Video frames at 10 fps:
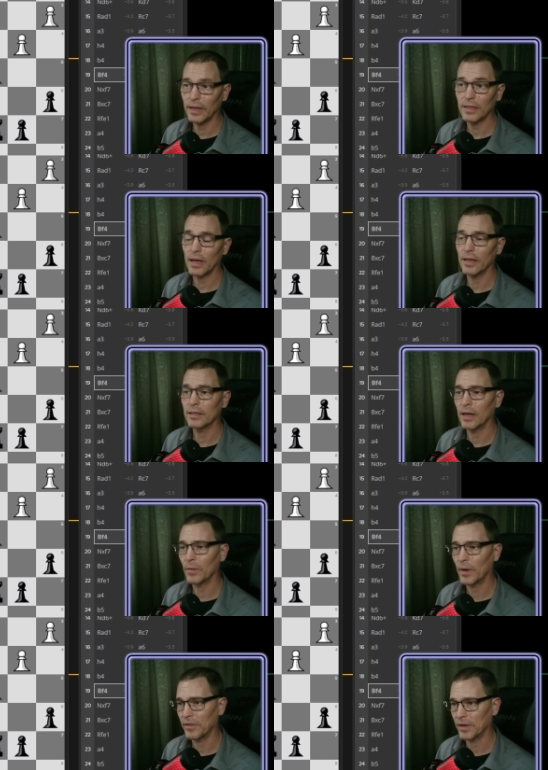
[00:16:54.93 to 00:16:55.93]
I decided to
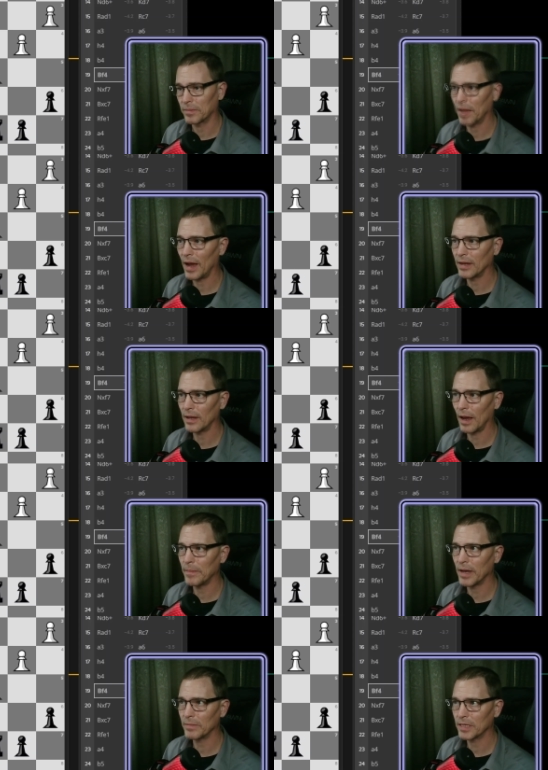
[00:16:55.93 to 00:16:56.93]
get rid of it. I,
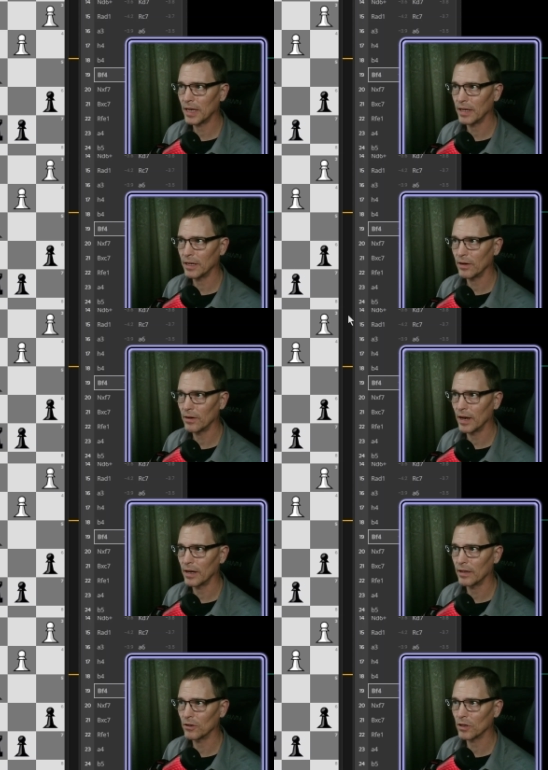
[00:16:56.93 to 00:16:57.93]
I made a mistake here,
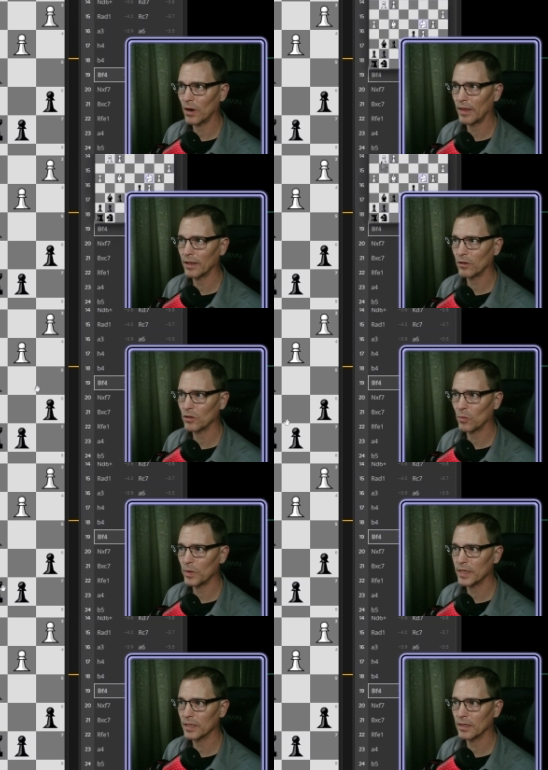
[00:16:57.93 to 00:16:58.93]
and there's a, I think there's a
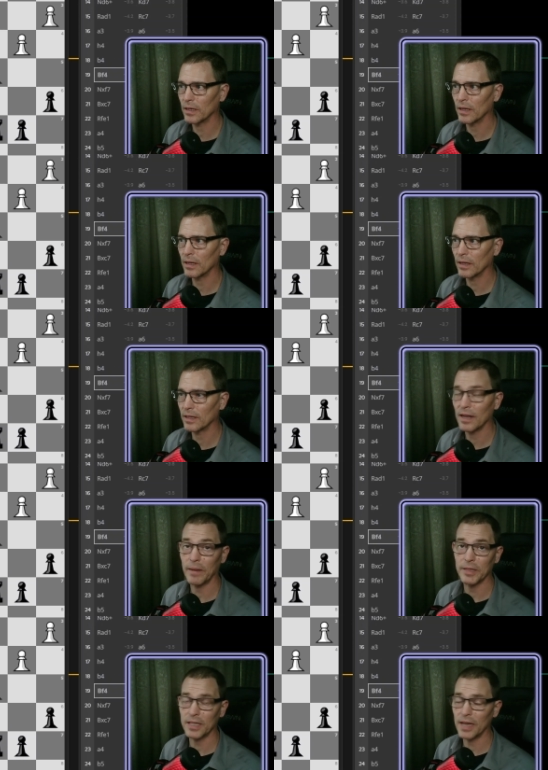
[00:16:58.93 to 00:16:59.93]
reason. It's
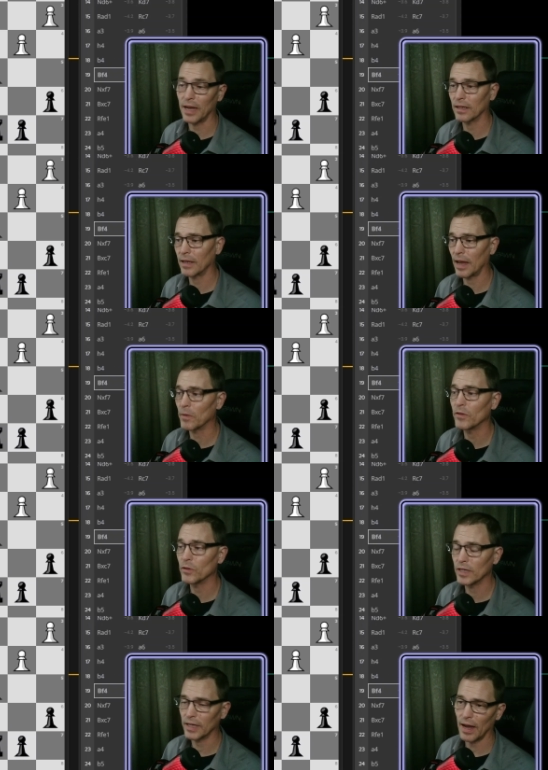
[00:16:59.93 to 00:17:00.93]
not a mistake. The game
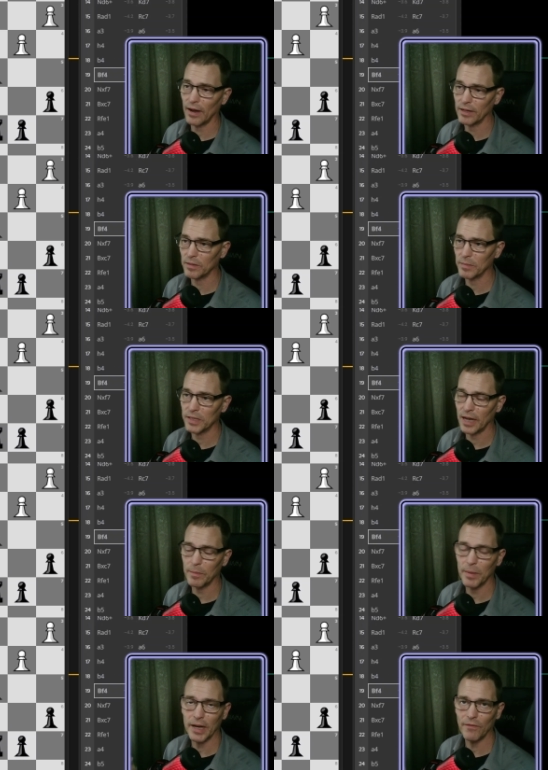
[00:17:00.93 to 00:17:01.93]
review didn't count it as a
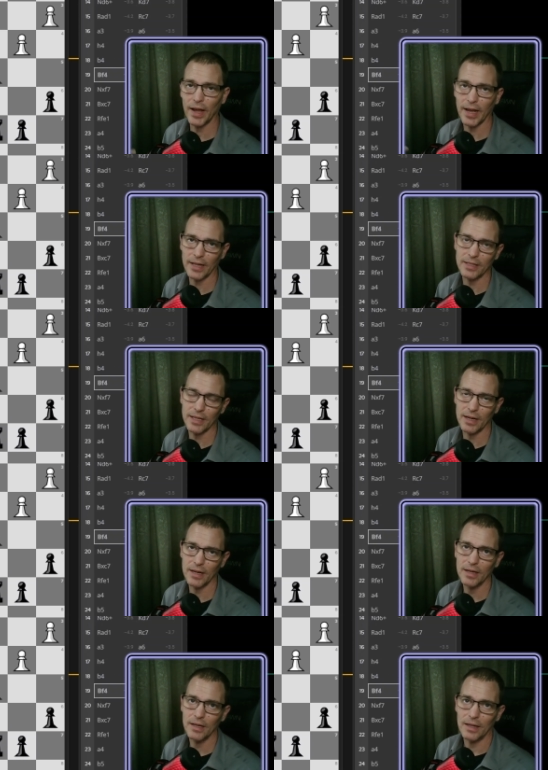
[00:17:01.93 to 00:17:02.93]
mistake. But if I had
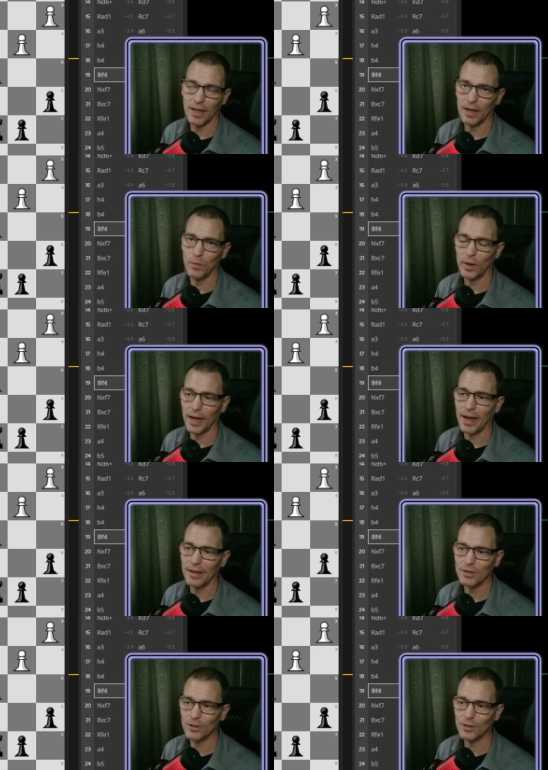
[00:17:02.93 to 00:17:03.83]
seen then what I